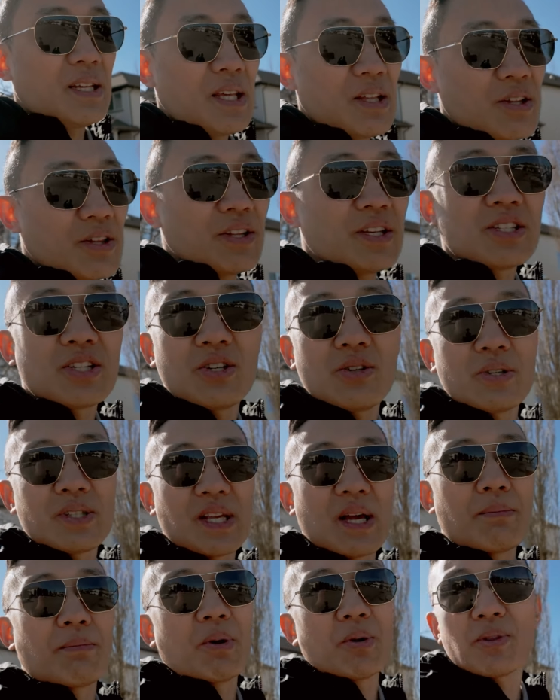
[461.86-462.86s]
the other thing too is
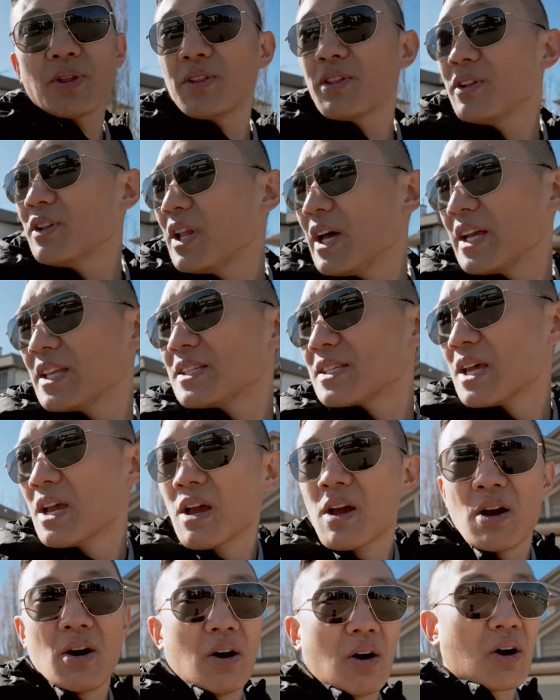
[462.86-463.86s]
that both of the lights
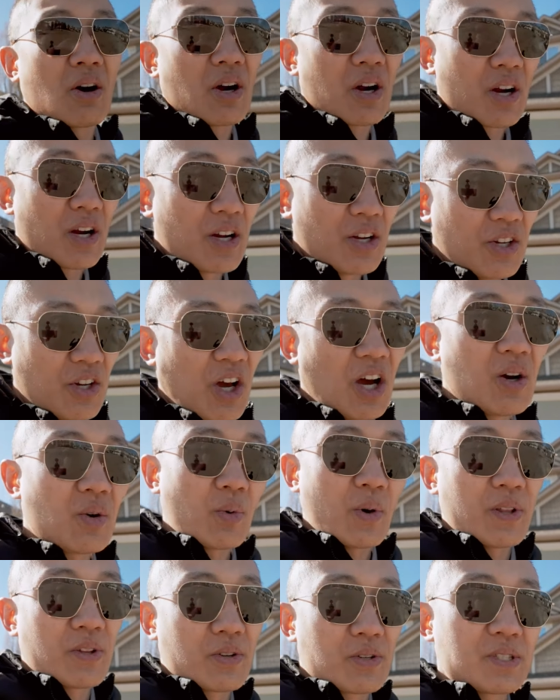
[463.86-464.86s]
are
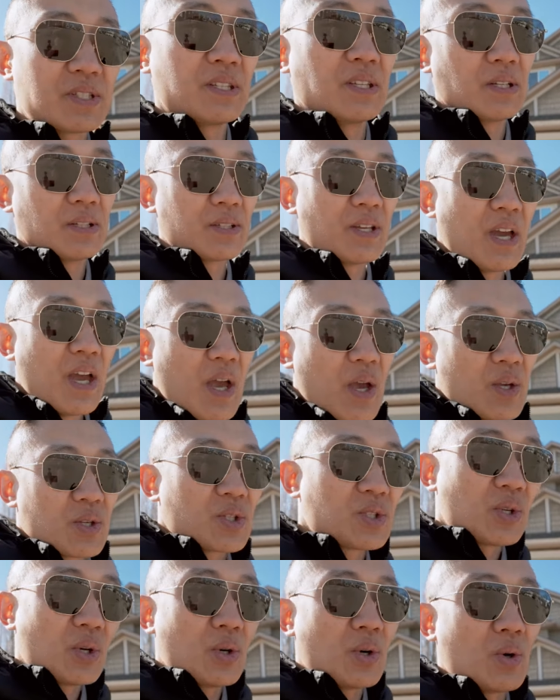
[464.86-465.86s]
not weather sealed,
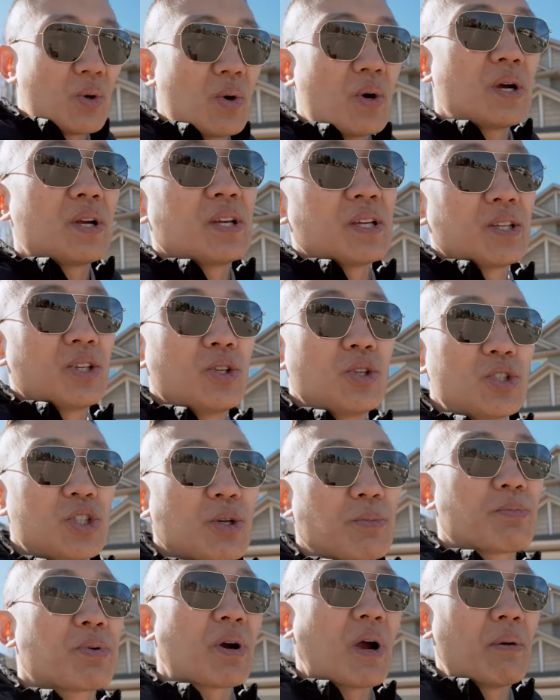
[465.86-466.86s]
so you
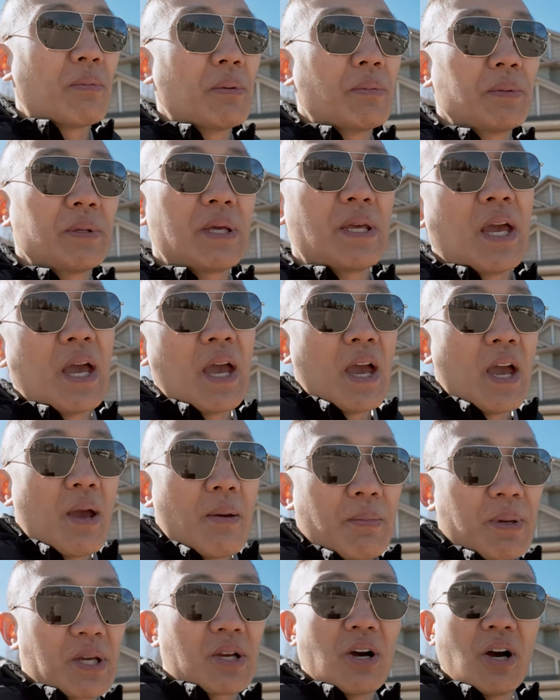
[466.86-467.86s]
should probably
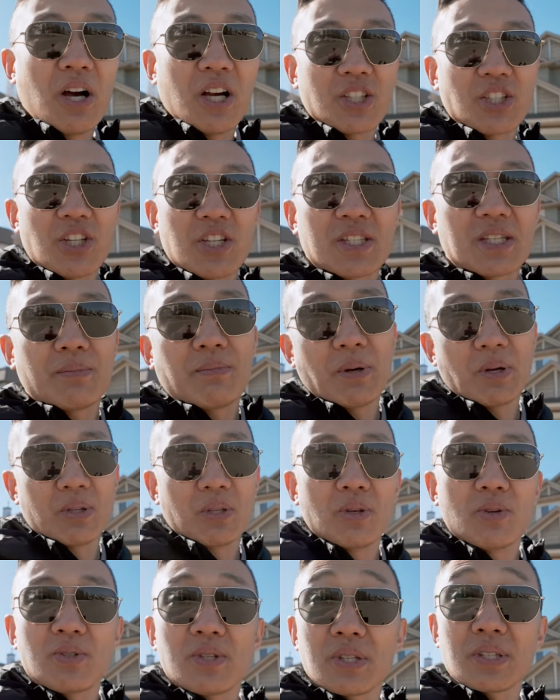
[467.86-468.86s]
be cautious about
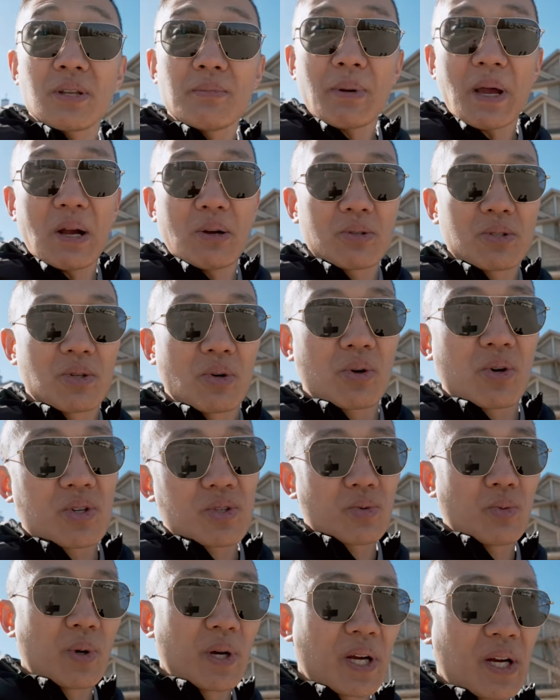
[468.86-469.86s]
using them
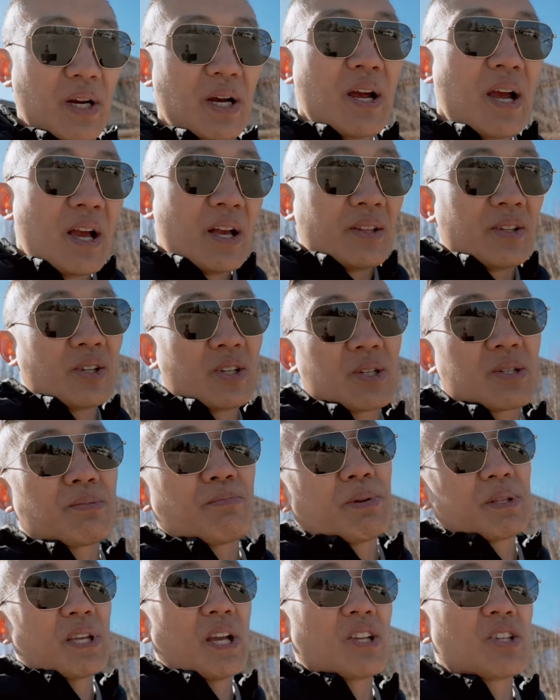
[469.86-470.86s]
outdoors where there's
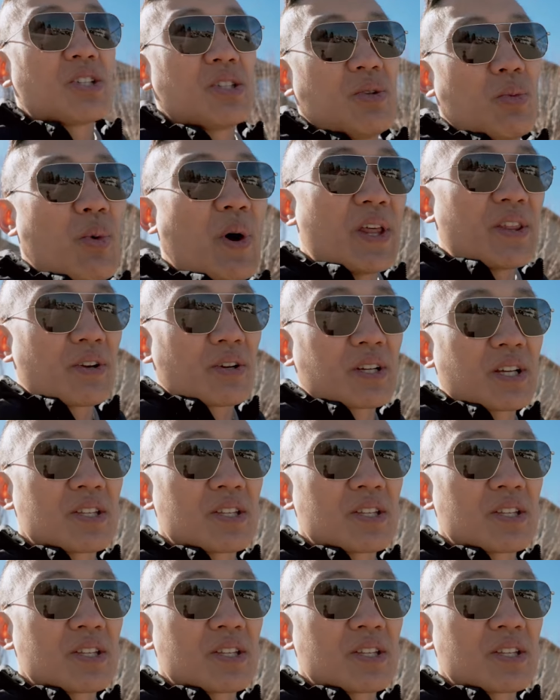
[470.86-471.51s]
potential weather